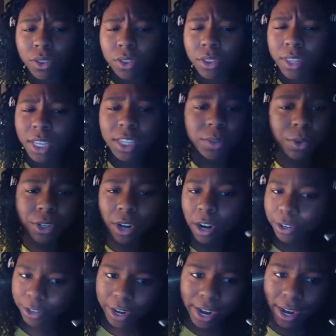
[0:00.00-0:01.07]
These were not
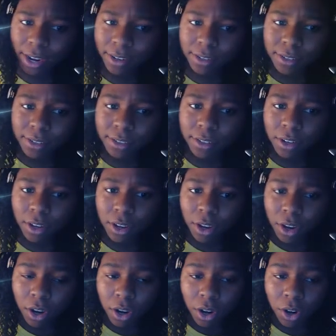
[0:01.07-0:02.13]
her hands.
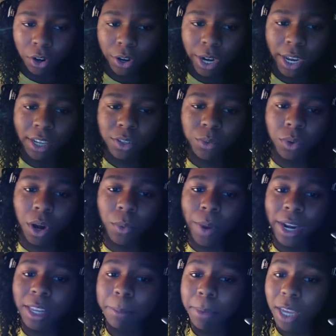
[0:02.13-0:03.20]
Her hands were
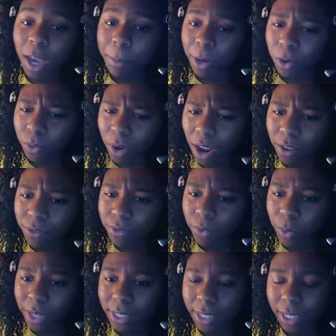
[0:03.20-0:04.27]
already becoming rough
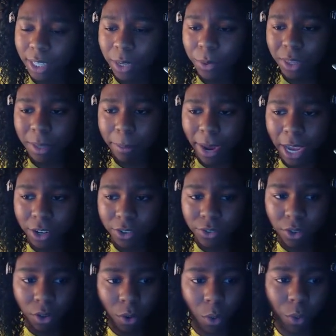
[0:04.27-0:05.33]
when dealing with the matters of the
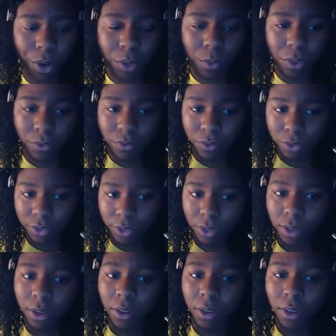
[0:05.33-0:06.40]
court with
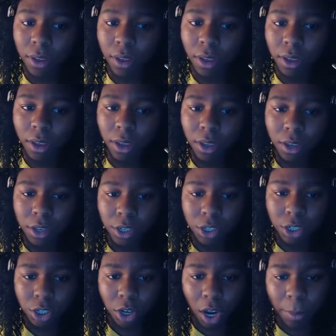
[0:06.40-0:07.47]
Fuxi.
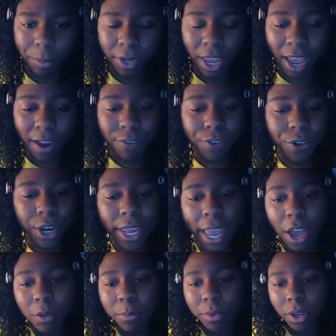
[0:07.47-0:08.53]
She copied every
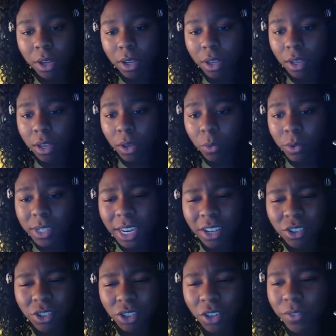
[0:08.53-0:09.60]
account book, was like a
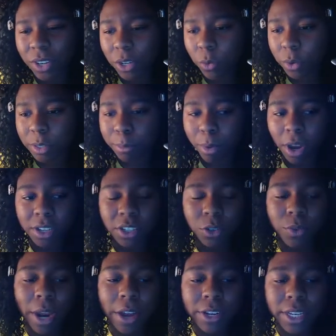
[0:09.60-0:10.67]
servant who was bossed
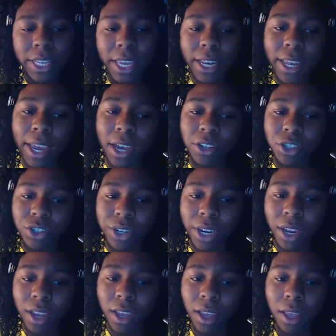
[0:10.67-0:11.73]
around in Qin country,
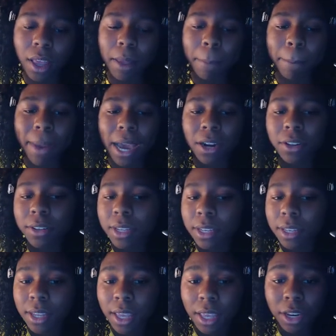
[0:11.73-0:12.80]
battled in
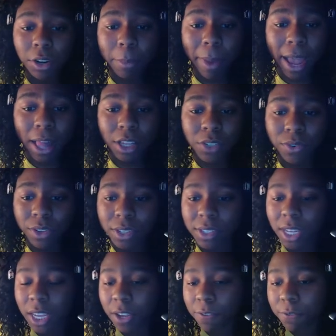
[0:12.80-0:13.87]
the inner palace for the
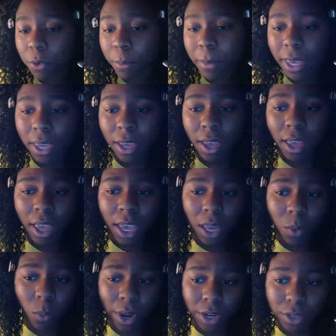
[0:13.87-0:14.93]
sake of Fuming and
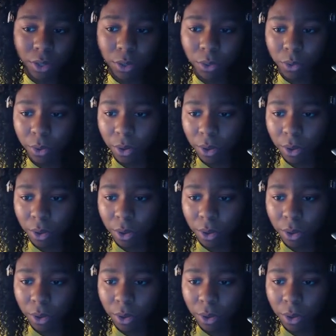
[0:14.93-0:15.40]
Wan Yu,